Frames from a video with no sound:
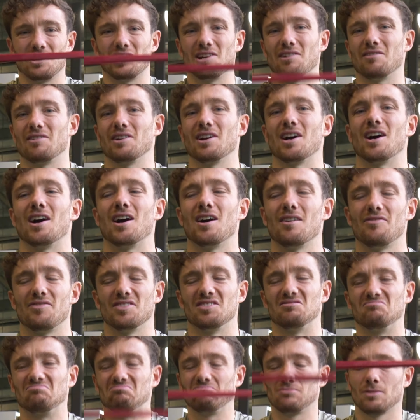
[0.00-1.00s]
a year and a half
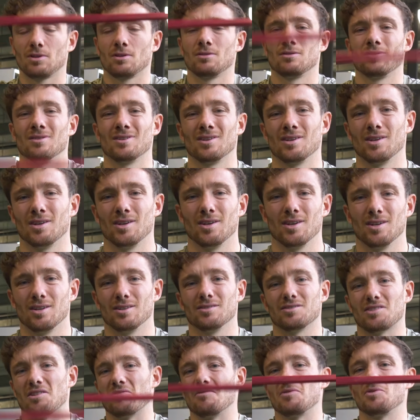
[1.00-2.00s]
and
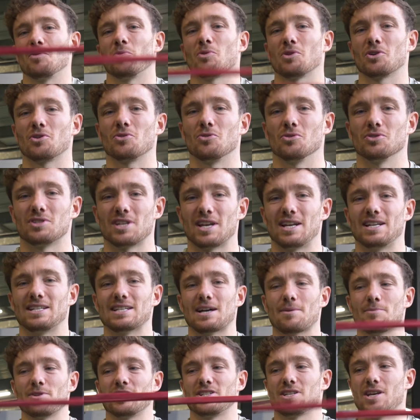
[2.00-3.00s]
don't really want to cause any
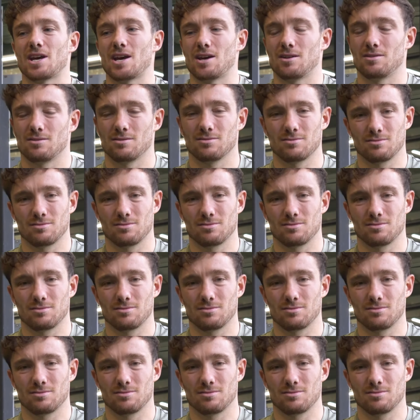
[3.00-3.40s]
damage there.